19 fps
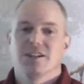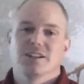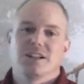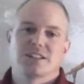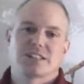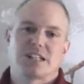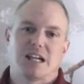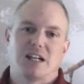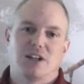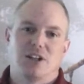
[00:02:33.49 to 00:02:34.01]

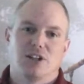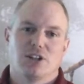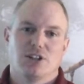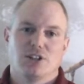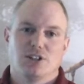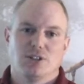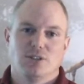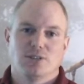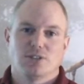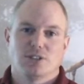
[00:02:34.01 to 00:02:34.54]
That's kind of her
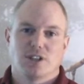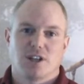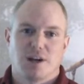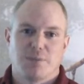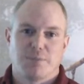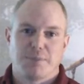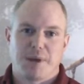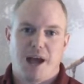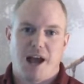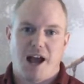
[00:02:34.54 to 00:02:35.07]
cue to
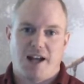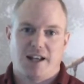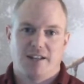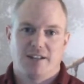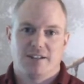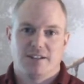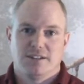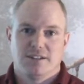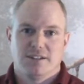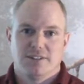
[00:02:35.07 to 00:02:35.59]
come back
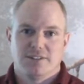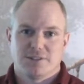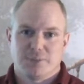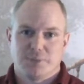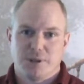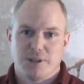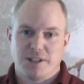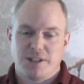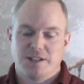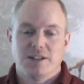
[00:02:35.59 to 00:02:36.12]
to
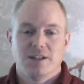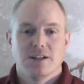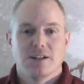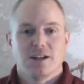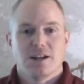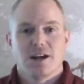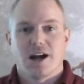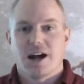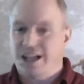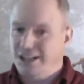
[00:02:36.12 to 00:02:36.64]
me.
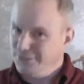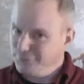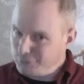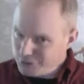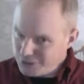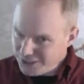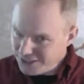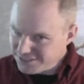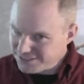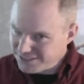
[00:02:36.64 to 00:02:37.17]
If
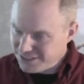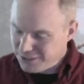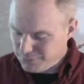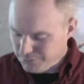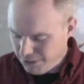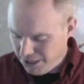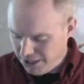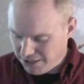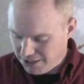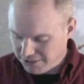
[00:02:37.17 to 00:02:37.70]
she doesn't come
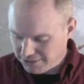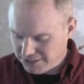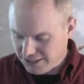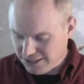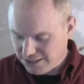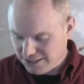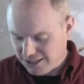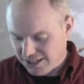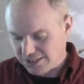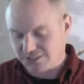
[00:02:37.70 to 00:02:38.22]
back on
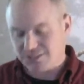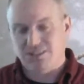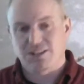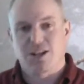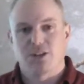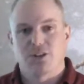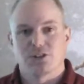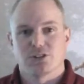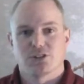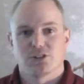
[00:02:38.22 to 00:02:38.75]
that, it has
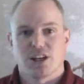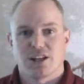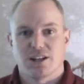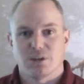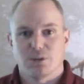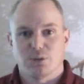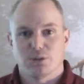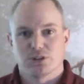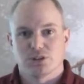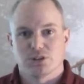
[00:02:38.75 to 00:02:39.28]
another
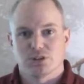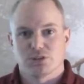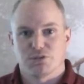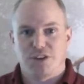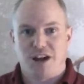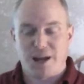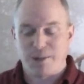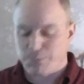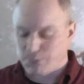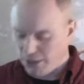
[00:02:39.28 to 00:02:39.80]
setting, which is
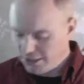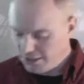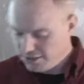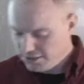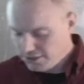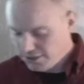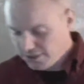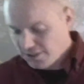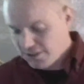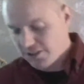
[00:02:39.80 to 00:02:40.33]
vibrate.
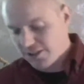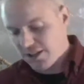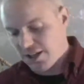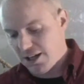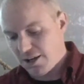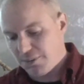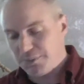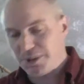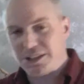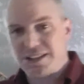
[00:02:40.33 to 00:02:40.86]

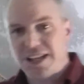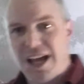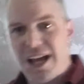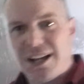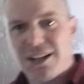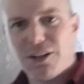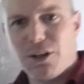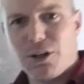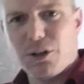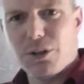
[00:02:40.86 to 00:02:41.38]
And
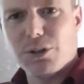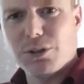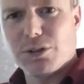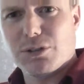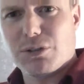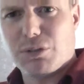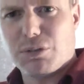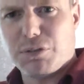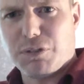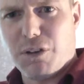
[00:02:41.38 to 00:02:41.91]
that
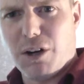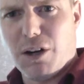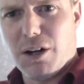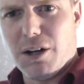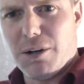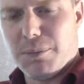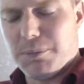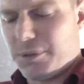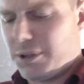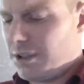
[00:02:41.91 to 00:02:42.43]
goes
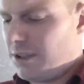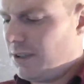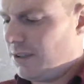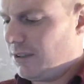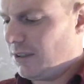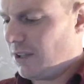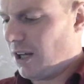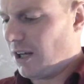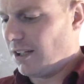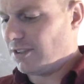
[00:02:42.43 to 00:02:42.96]
from
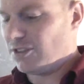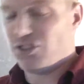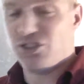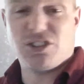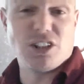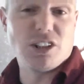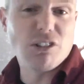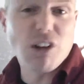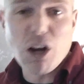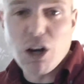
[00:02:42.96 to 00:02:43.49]

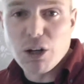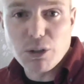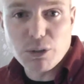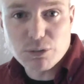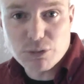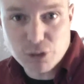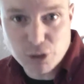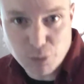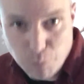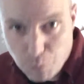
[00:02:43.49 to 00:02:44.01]

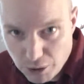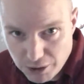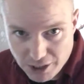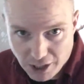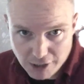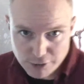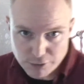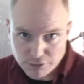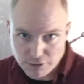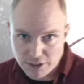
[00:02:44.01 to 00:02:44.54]
0 to
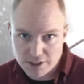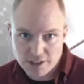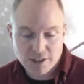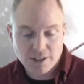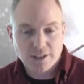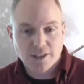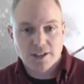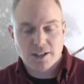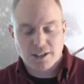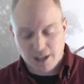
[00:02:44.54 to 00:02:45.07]
100.
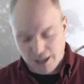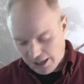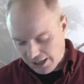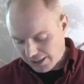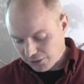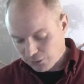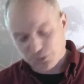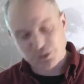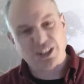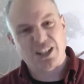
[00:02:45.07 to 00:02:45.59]

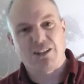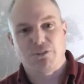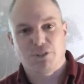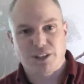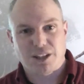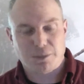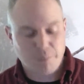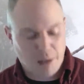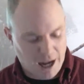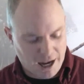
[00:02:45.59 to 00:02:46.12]
I don't think it
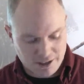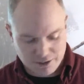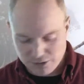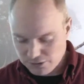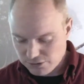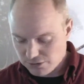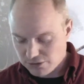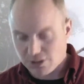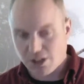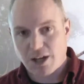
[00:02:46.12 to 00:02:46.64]
really
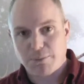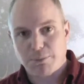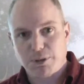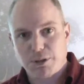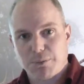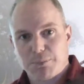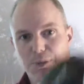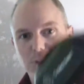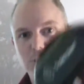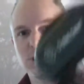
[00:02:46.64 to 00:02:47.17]
matters, but
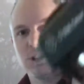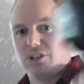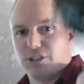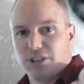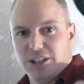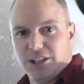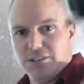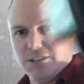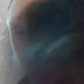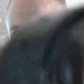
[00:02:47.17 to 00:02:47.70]
you push it, you'll
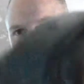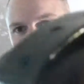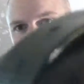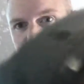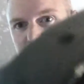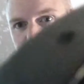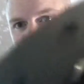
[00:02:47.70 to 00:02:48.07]
hear it.